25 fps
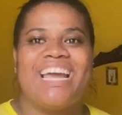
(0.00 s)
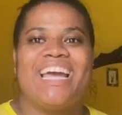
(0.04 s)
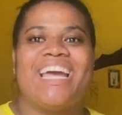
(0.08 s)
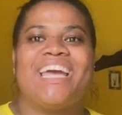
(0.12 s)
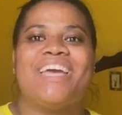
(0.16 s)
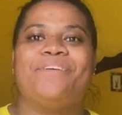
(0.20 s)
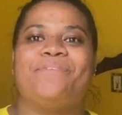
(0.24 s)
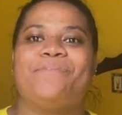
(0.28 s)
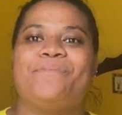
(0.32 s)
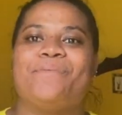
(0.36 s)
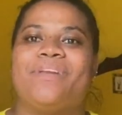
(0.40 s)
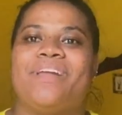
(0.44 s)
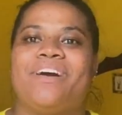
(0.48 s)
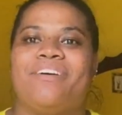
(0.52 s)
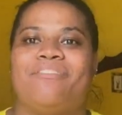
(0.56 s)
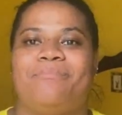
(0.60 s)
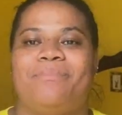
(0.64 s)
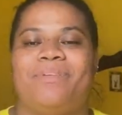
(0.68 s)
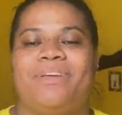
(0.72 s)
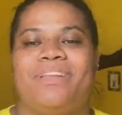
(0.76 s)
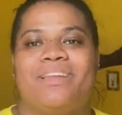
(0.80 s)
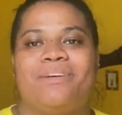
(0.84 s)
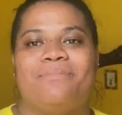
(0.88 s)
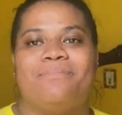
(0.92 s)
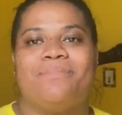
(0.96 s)
It would have
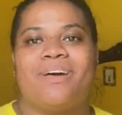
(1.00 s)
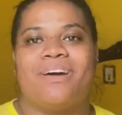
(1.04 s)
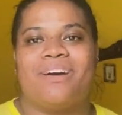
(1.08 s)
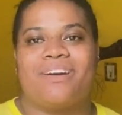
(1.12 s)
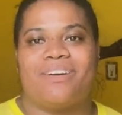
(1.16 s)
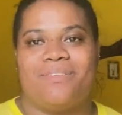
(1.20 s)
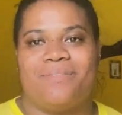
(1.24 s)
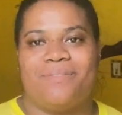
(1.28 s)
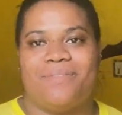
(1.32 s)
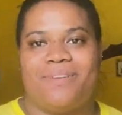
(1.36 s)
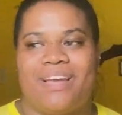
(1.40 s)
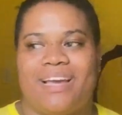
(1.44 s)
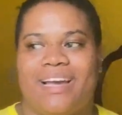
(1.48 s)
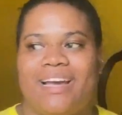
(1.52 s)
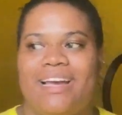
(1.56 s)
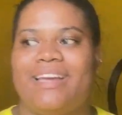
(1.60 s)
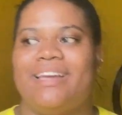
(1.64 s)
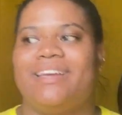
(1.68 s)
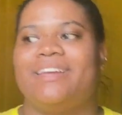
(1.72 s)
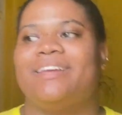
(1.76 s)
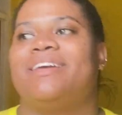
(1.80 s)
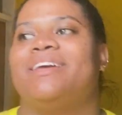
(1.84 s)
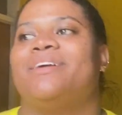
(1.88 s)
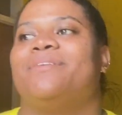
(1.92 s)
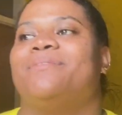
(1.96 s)
been, I'm not gonna
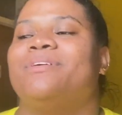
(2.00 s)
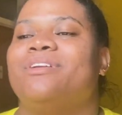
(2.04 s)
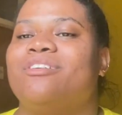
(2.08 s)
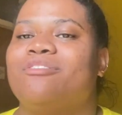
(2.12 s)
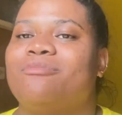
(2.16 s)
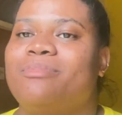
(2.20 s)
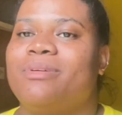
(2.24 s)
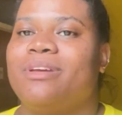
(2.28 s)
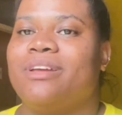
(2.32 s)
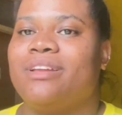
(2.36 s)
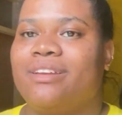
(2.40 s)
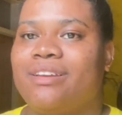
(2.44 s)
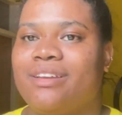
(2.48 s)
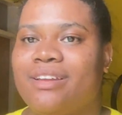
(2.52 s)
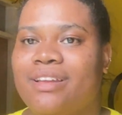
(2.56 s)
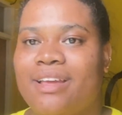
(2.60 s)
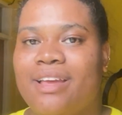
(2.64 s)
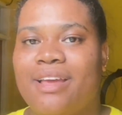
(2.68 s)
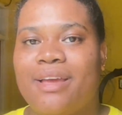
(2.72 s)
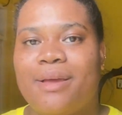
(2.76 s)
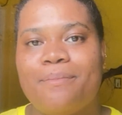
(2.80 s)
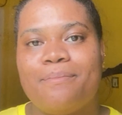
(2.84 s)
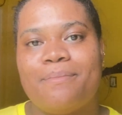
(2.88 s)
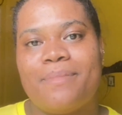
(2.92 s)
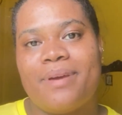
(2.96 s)
lie, it would have been
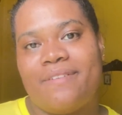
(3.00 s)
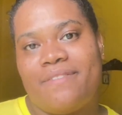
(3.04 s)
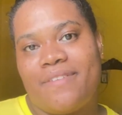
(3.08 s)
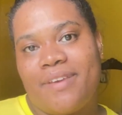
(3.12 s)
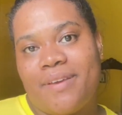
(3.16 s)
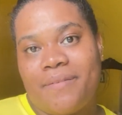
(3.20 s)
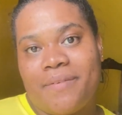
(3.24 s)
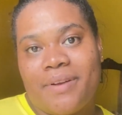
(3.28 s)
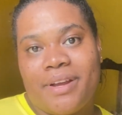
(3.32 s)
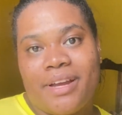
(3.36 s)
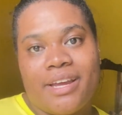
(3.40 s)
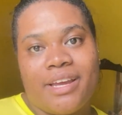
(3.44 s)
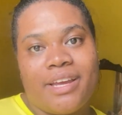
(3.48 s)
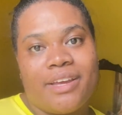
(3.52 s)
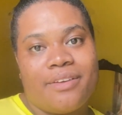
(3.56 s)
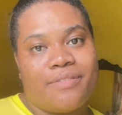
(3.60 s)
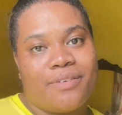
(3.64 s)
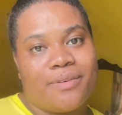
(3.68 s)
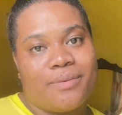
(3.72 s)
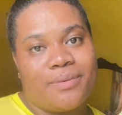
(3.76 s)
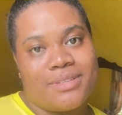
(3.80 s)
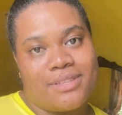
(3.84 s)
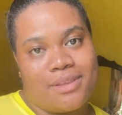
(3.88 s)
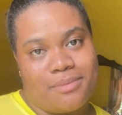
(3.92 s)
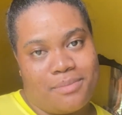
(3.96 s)
my favorite if
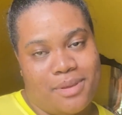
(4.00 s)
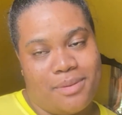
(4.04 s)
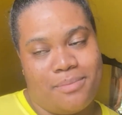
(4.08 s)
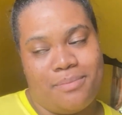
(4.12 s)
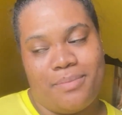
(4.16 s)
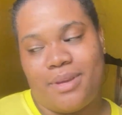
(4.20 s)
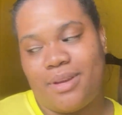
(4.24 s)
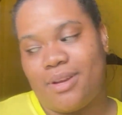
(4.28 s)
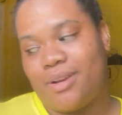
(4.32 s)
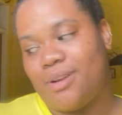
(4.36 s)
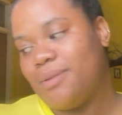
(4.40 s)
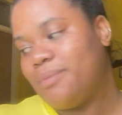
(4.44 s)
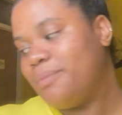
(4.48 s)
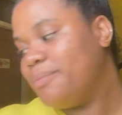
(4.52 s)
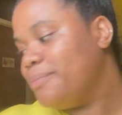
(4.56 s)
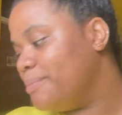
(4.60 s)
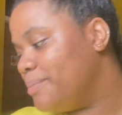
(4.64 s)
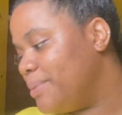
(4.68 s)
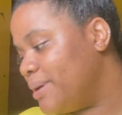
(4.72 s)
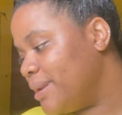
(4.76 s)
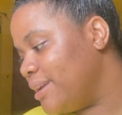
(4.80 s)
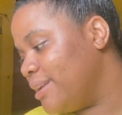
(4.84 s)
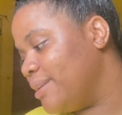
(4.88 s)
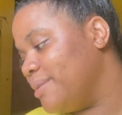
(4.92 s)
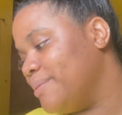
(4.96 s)
it was a bit bigger.
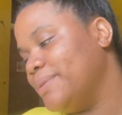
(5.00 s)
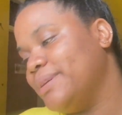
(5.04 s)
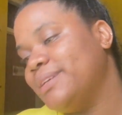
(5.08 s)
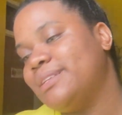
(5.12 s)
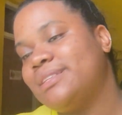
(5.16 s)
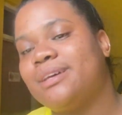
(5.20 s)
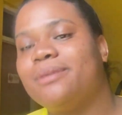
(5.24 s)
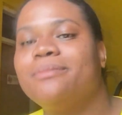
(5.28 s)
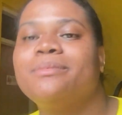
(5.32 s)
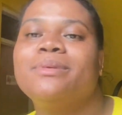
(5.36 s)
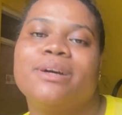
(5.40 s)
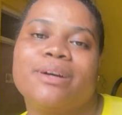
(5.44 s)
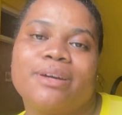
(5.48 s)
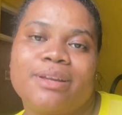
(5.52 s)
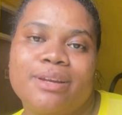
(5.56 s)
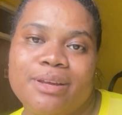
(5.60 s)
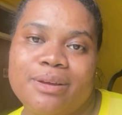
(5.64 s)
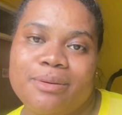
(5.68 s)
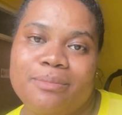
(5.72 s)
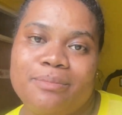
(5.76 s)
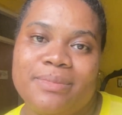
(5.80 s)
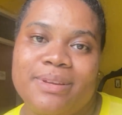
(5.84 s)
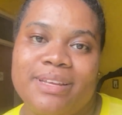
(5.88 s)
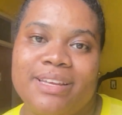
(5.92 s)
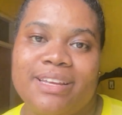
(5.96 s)
But anyways, I'm not gonna
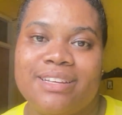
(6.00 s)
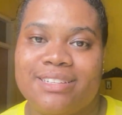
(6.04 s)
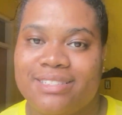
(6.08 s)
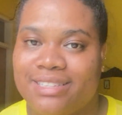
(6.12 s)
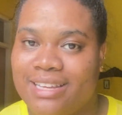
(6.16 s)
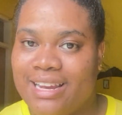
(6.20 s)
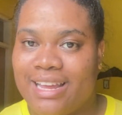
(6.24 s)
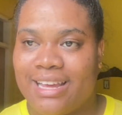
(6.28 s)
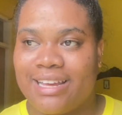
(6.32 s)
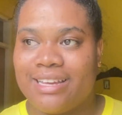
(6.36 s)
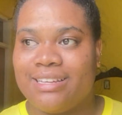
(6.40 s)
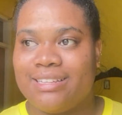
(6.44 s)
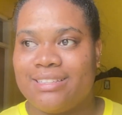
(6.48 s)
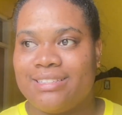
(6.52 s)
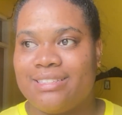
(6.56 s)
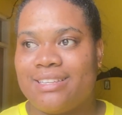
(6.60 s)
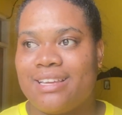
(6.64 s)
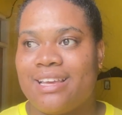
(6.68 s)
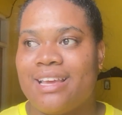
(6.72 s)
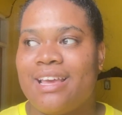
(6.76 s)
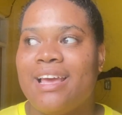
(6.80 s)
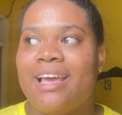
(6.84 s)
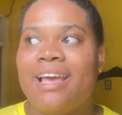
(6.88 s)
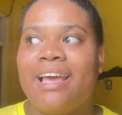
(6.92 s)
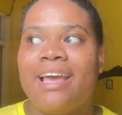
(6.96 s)
complain because I like it
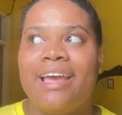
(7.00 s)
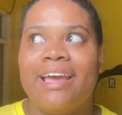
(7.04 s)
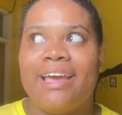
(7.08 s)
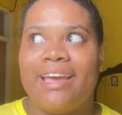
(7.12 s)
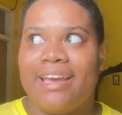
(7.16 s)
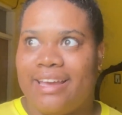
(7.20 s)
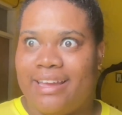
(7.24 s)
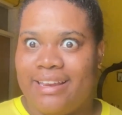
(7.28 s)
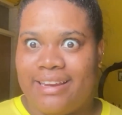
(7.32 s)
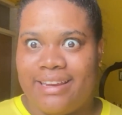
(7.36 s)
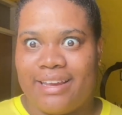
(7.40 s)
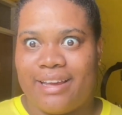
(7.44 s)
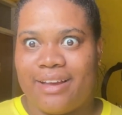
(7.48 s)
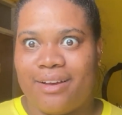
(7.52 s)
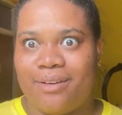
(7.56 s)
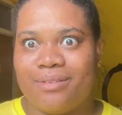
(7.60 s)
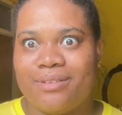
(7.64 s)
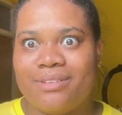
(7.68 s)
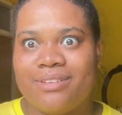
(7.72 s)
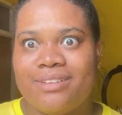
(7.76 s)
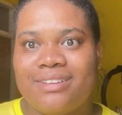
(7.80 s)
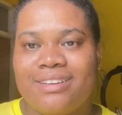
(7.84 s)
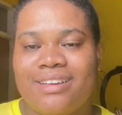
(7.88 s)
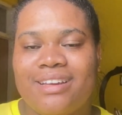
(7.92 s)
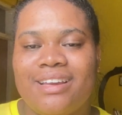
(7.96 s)

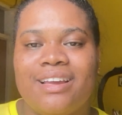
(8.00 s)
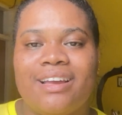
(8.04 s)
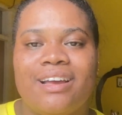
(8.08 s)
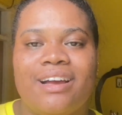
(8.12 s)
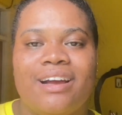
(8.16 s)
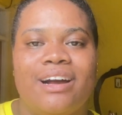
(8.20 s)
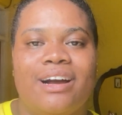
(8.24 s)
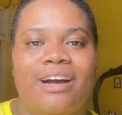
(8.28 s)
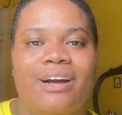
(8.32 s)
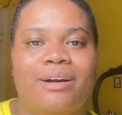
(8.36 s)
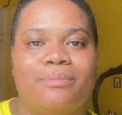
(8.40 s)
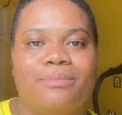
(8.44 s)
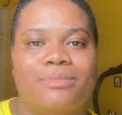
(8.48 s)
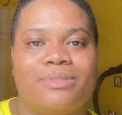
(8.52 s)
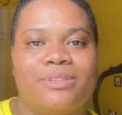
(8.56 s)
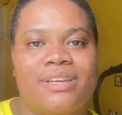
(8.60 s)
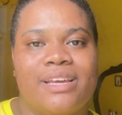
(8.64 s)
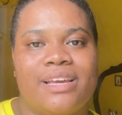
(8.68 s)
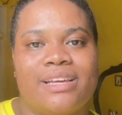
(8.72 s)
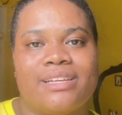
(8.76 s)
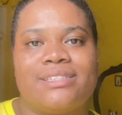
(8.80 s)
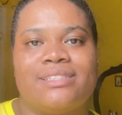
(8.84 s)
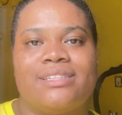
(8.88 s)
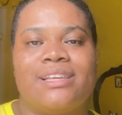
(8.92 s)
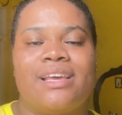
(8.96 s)
anyhow. So
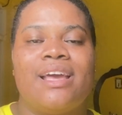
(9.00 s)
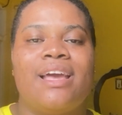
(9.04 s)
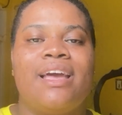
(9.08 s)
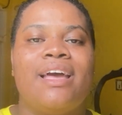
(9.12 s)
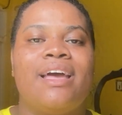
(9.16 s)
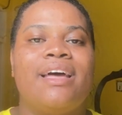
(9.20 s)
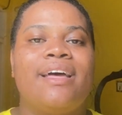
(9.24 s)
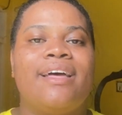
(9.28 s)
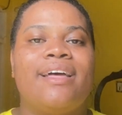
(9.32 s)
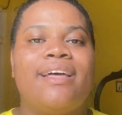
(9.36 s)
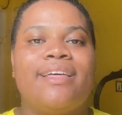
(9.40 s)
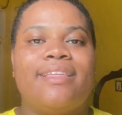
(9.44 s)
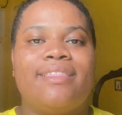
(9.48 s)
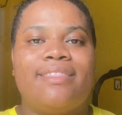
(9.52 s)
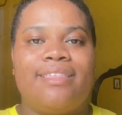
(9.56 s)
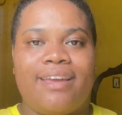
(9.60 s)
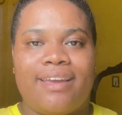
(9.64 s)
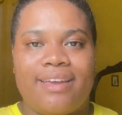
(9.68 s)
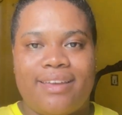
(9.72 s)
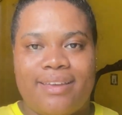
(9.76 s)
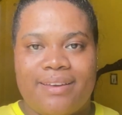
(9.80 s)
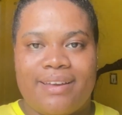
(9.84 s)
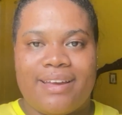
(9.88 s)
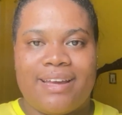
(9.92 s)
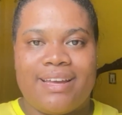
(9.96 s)
yes,
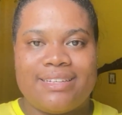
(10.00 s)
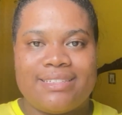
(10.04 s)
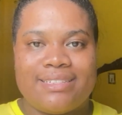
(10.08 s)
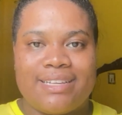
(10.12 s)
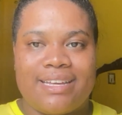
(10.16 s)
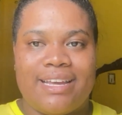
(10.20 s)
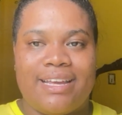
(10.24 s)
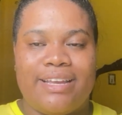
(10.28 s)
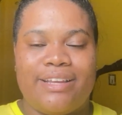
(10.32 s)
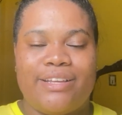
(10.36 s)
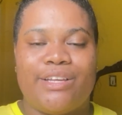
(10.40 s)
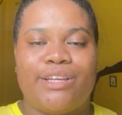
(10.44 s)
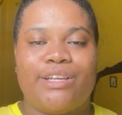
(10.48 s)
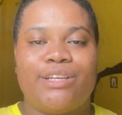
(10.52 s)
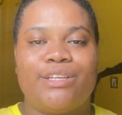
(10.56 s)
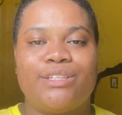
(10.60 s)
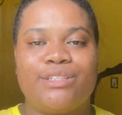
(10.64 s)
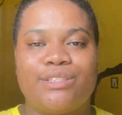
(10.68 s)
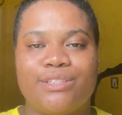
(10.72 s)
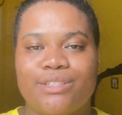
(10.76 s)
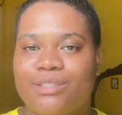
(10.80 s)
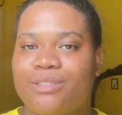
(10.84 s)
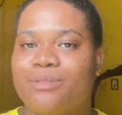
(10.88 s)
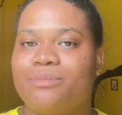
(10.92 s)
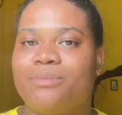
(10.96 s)
thank you guys again
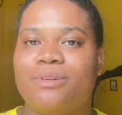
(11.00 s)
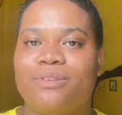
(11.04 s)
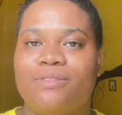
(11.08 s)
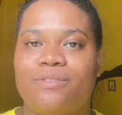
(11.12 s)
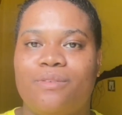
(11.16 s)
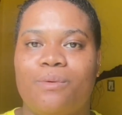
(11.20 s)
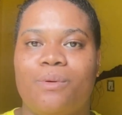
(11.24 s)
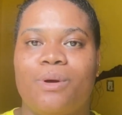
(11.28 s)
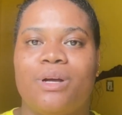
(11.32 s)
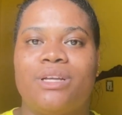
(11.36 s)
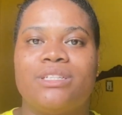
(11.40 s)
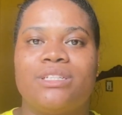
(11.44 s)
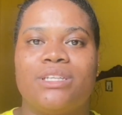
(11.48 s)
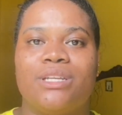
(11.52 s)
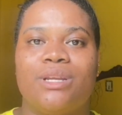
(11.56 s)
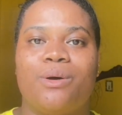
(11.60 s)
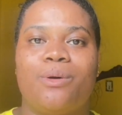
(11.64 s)
so much for watching.